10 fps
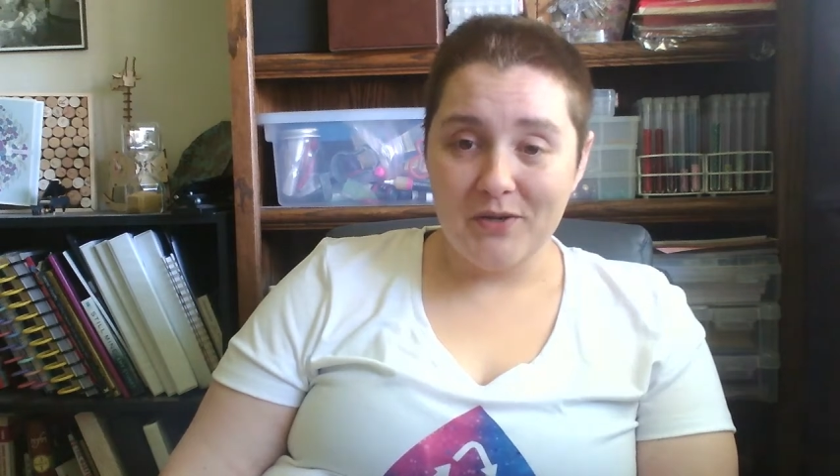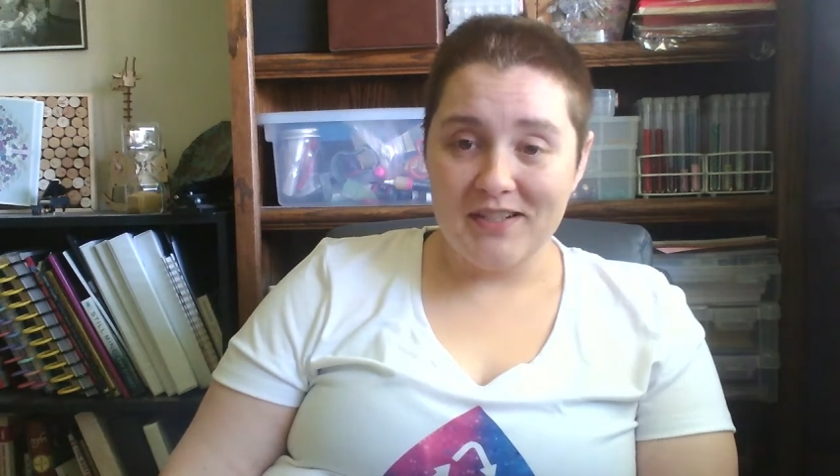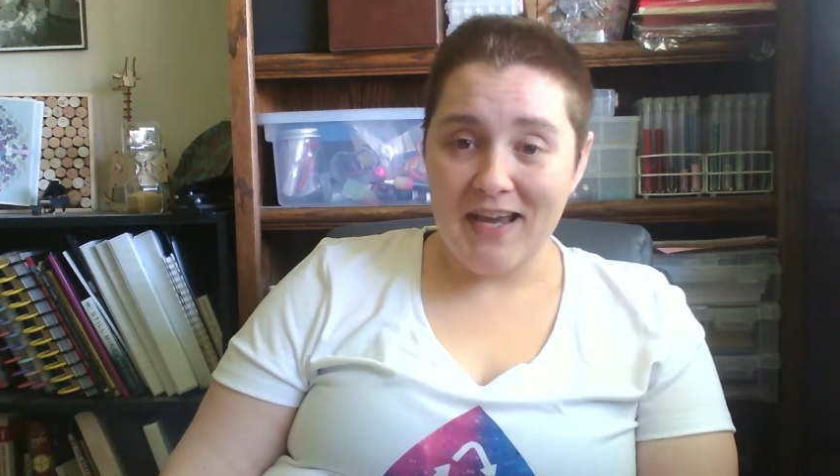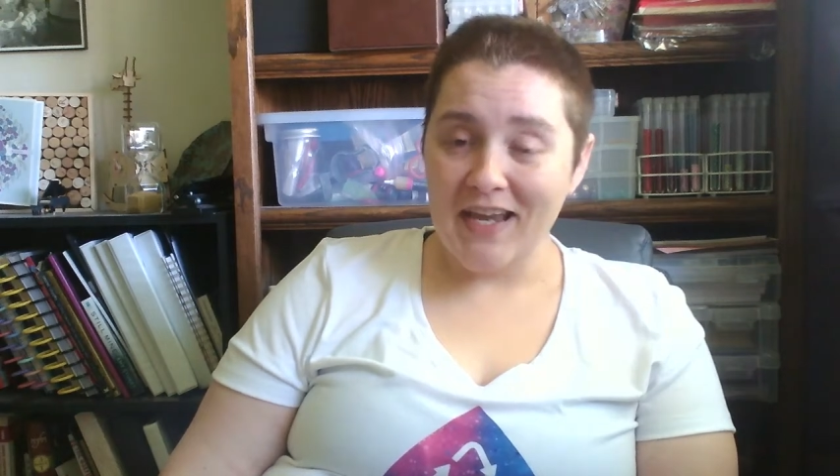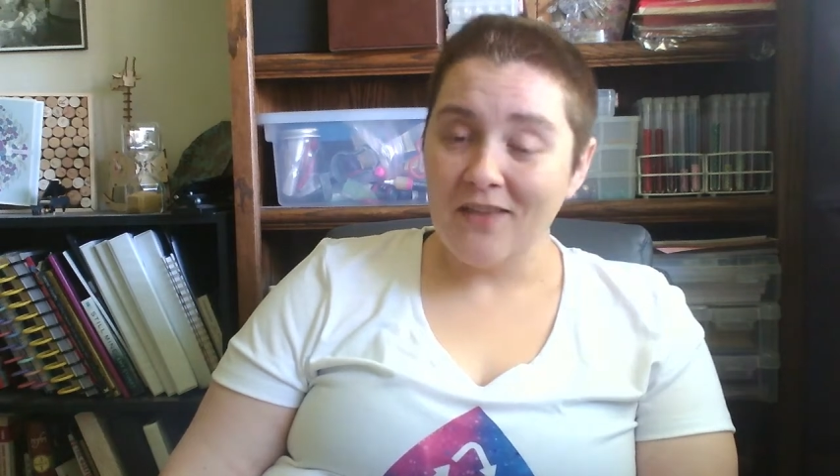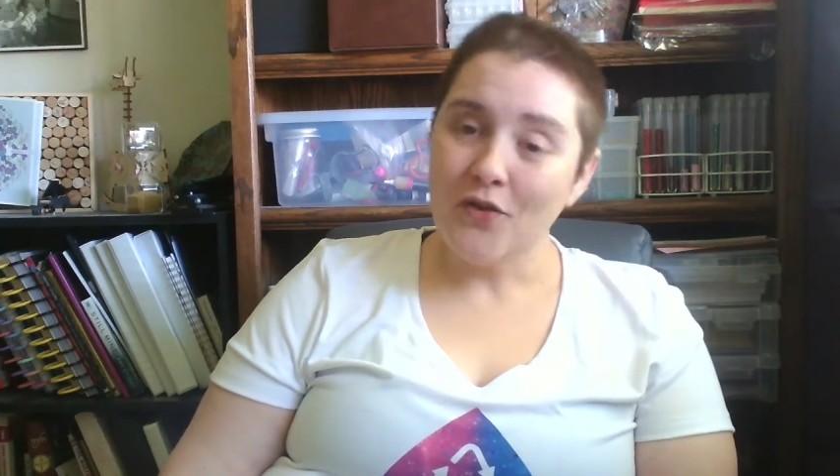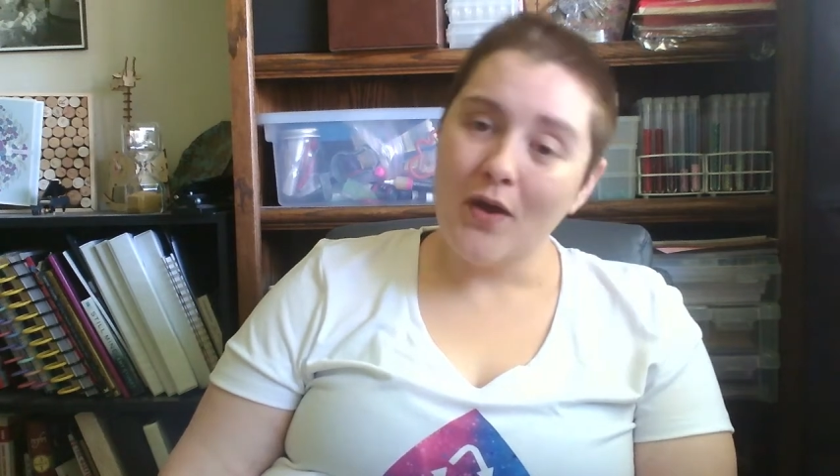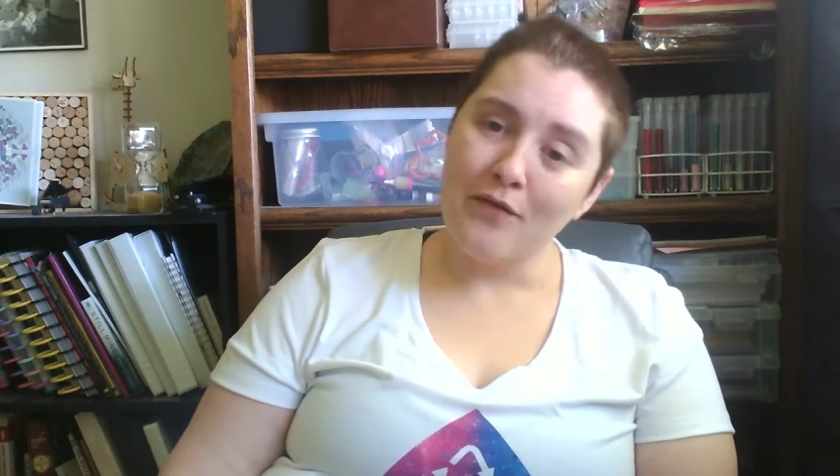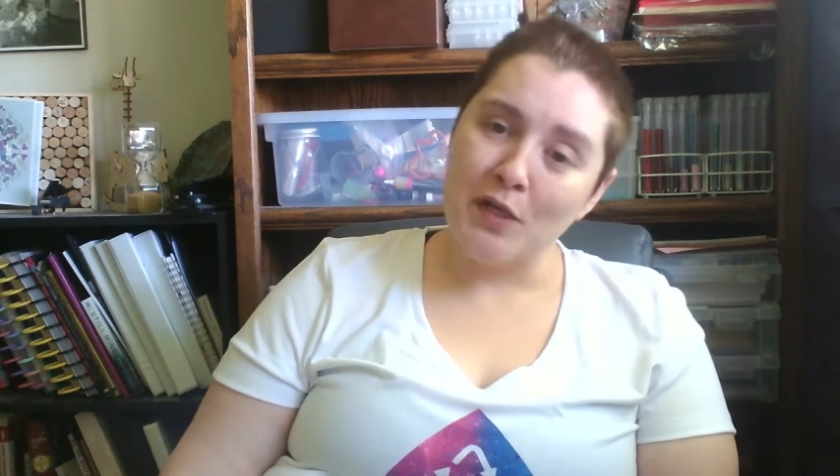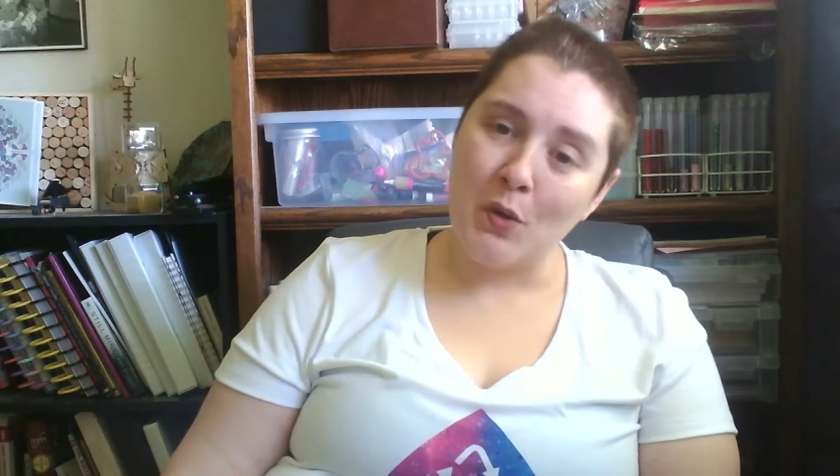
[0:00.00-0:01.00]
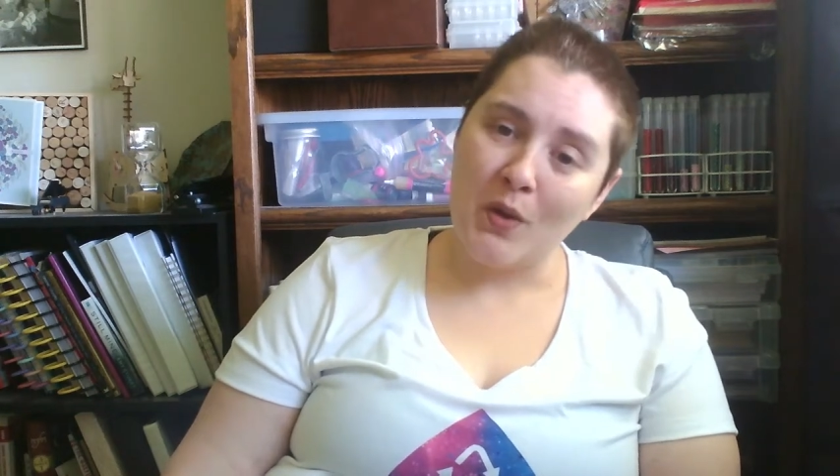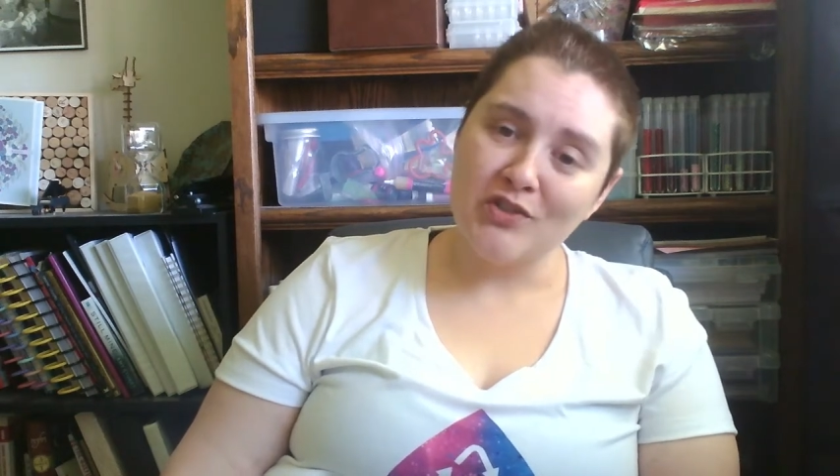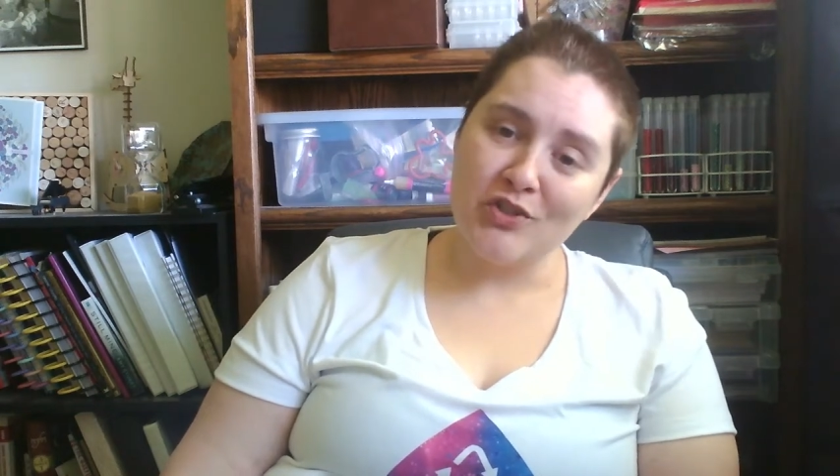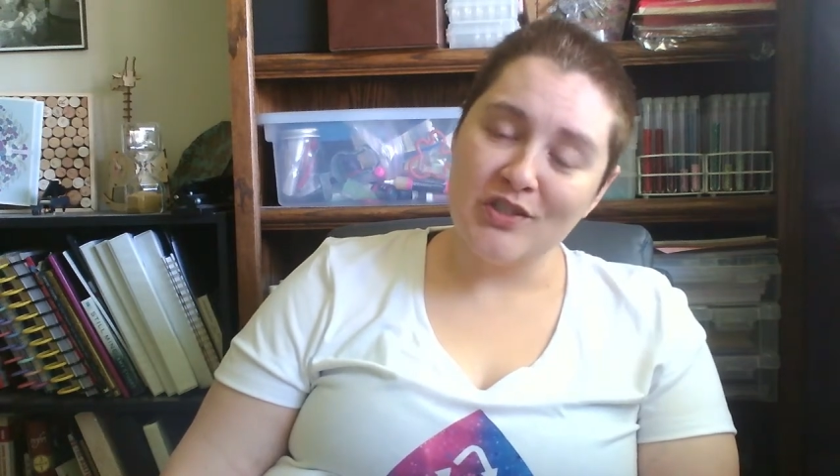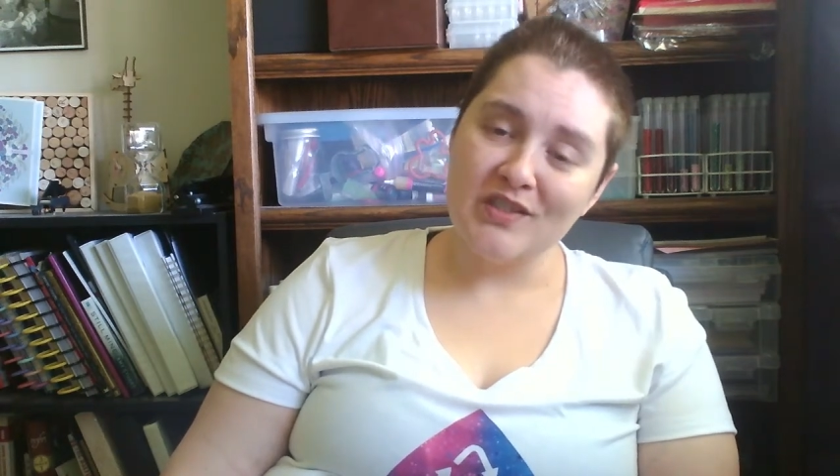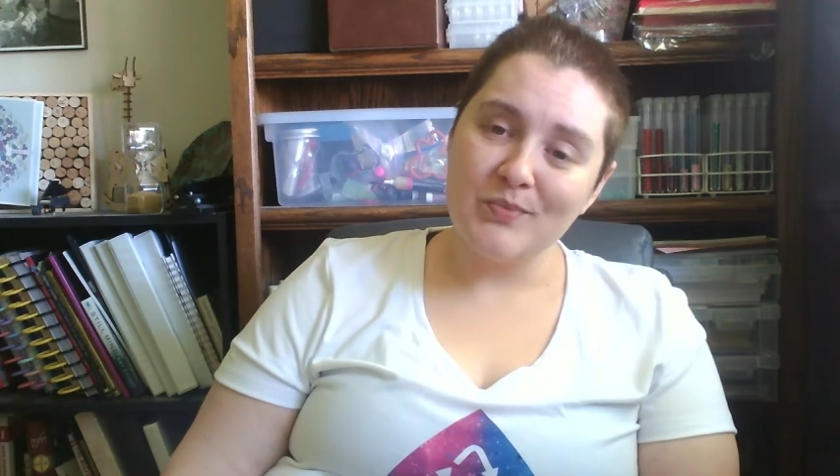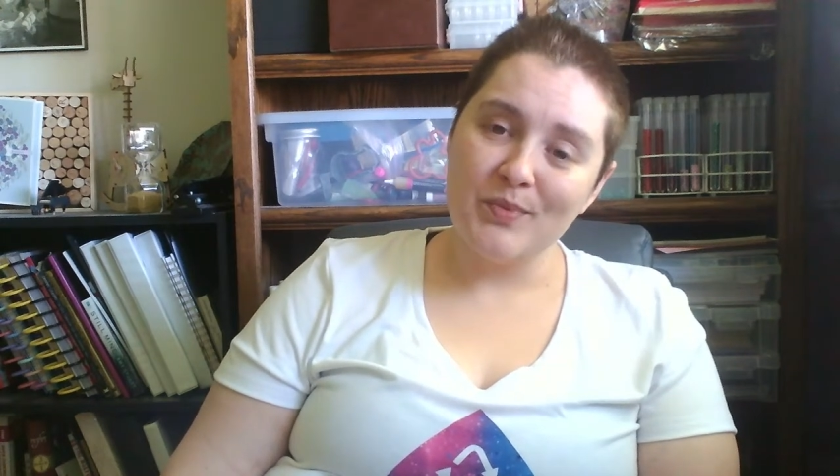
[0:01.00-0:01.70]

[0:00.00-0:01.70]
today. If you have any questions,